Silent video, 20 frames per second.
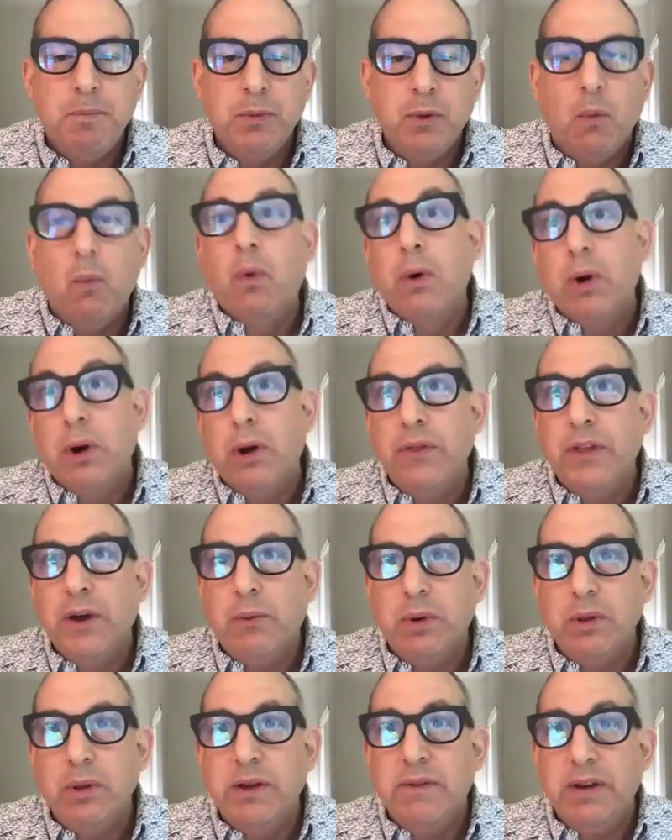world that
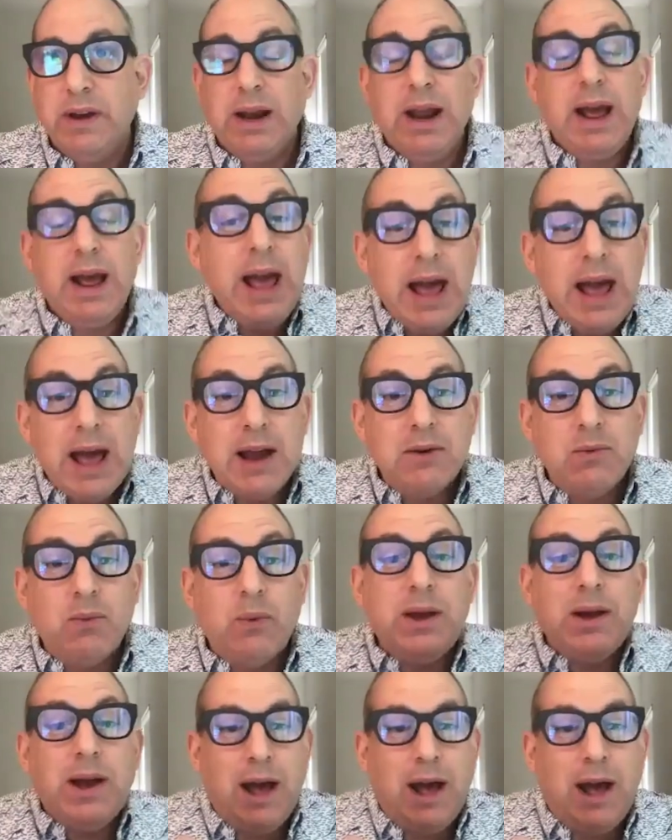we're living in. And
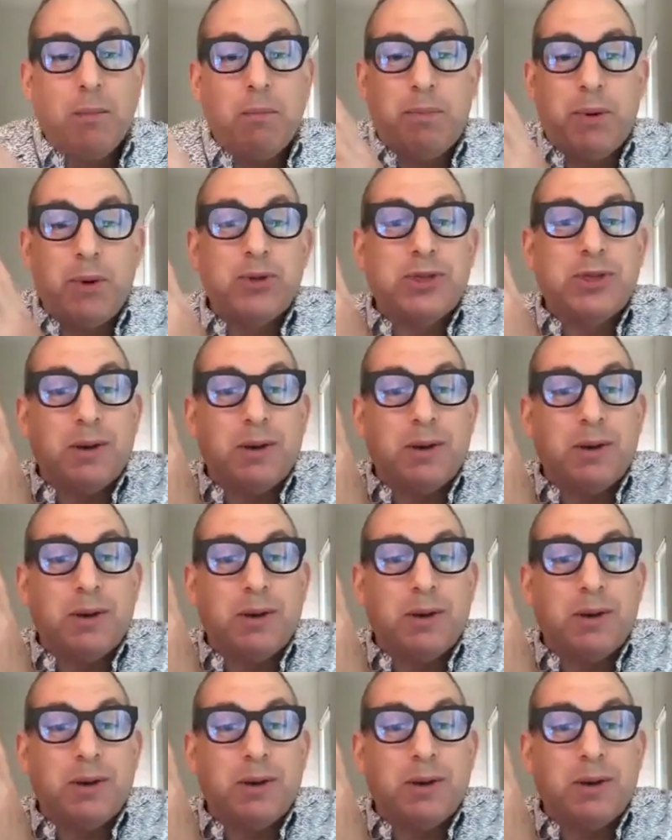we help both